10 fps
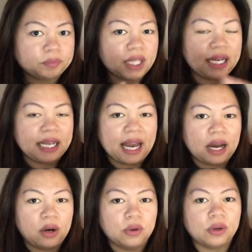
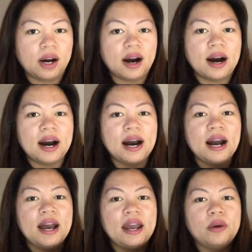Anyhow,
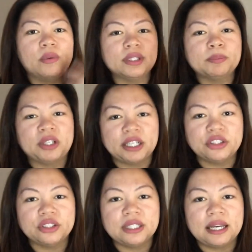I was put
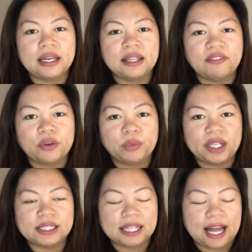into the 11
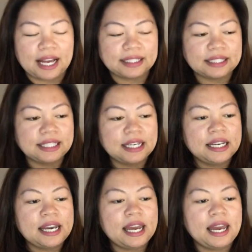weeks class,
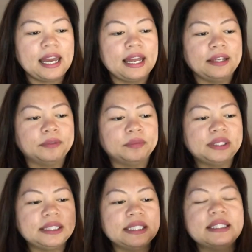and
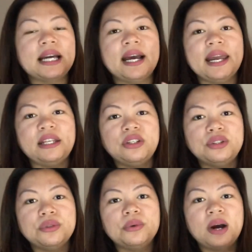since I
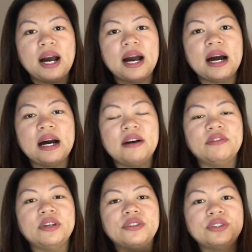do have
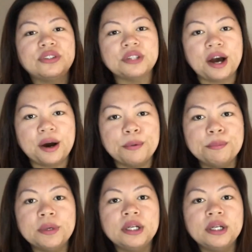some